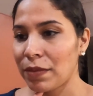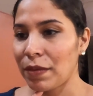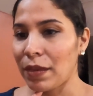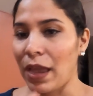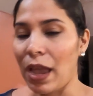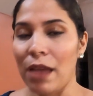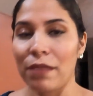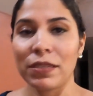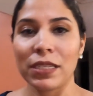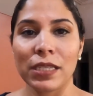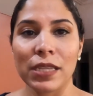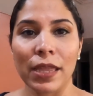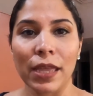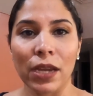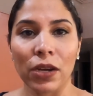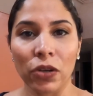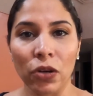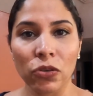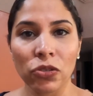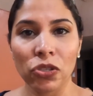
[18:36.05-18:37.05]
I have to say
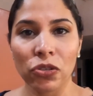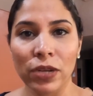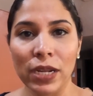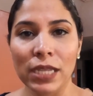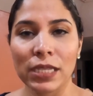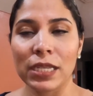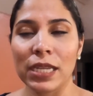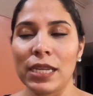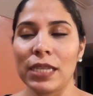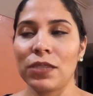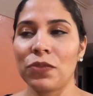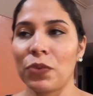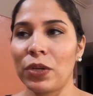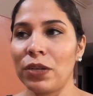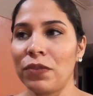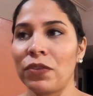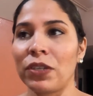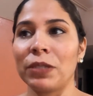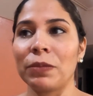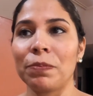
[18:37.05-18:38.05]
that groceries is one
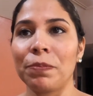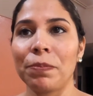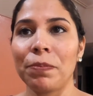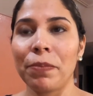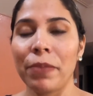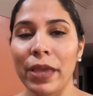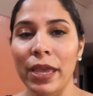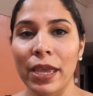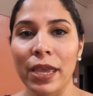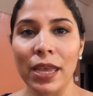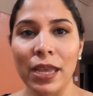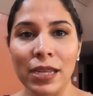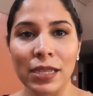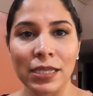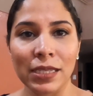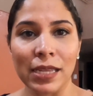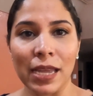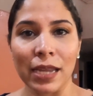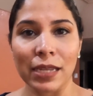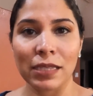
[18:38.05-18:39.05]
of our
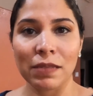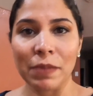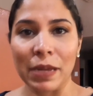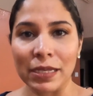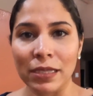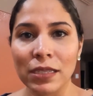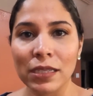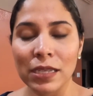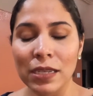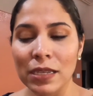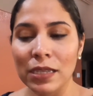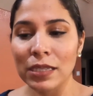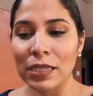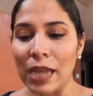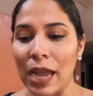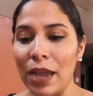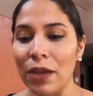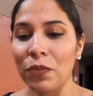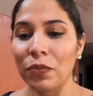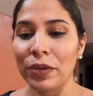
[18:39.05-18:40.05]
biggest expenses.
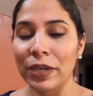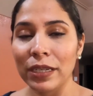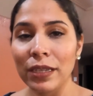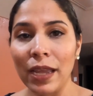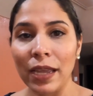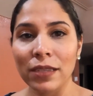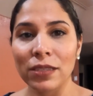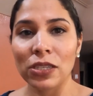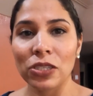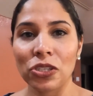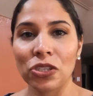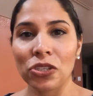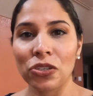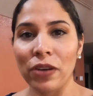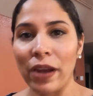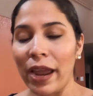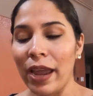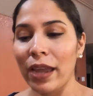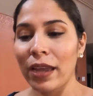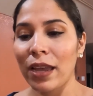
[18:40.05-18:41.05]
I would like to
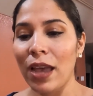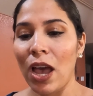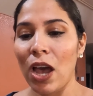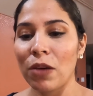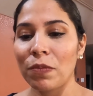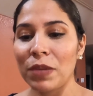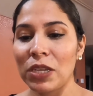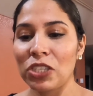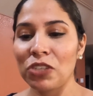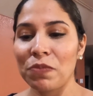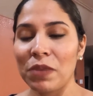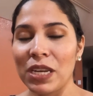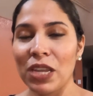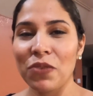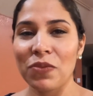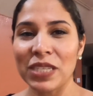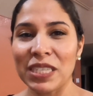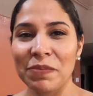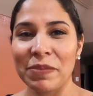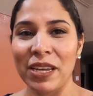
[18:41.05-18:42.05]
track how much money
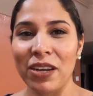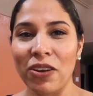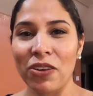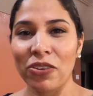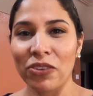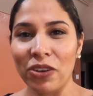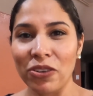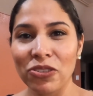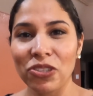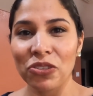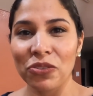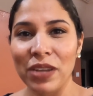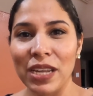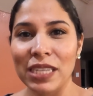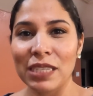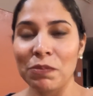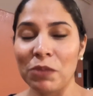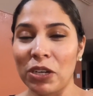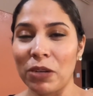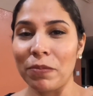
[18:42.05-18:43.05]
we spend on
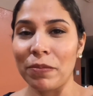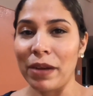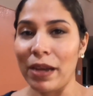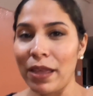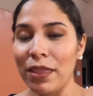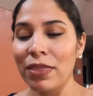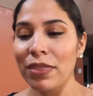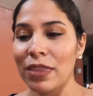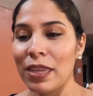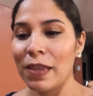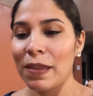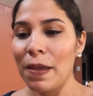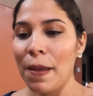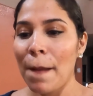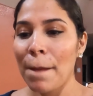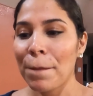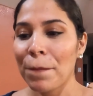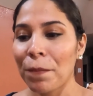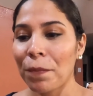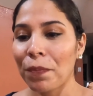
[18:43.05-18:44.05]
groceries per month.
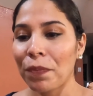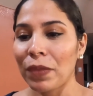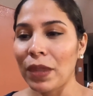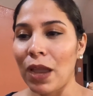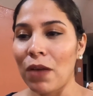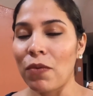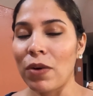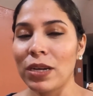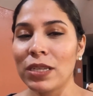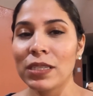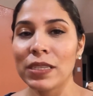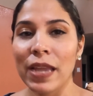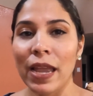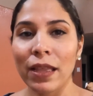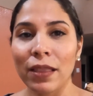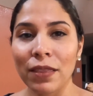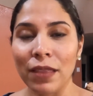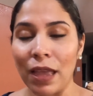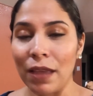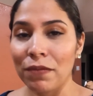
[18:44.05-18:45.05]
I want to
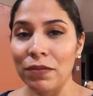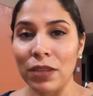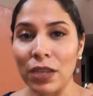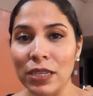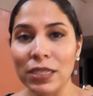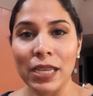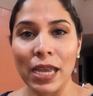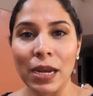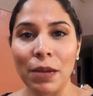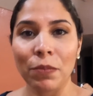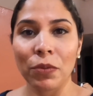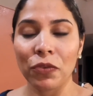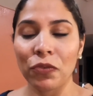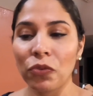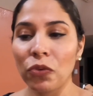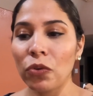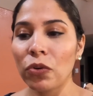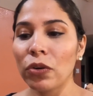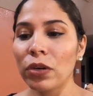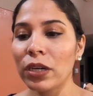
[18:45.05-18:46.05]
say I've looked at it
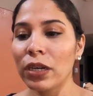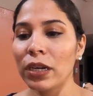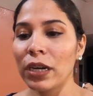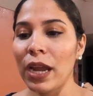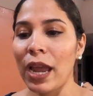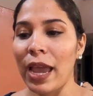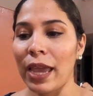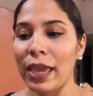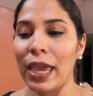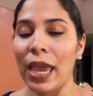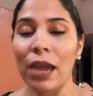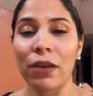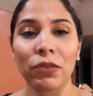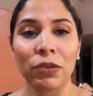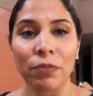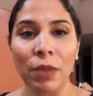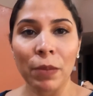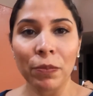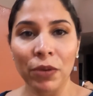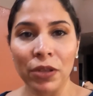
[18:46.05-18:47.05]
before. I can't
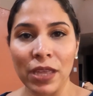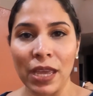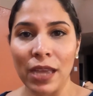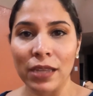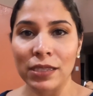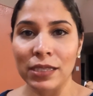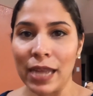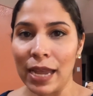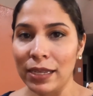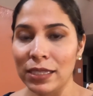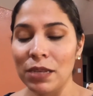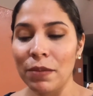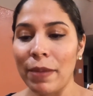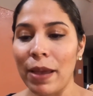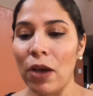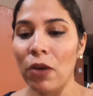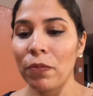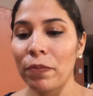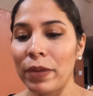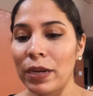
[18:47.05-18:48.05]
remember the exact
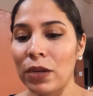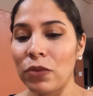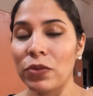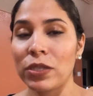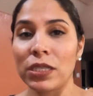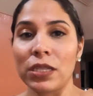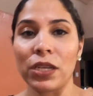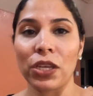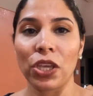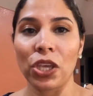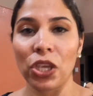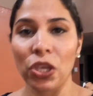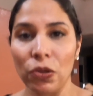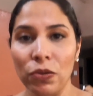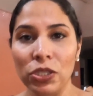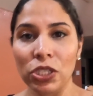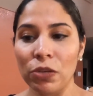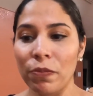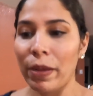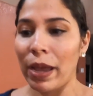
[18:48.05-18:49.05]
amount, but it was a
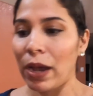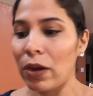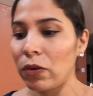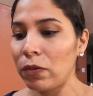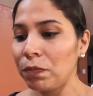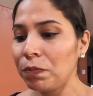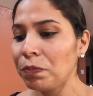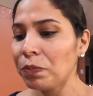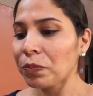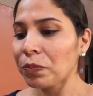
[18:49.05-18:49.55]
huge amount.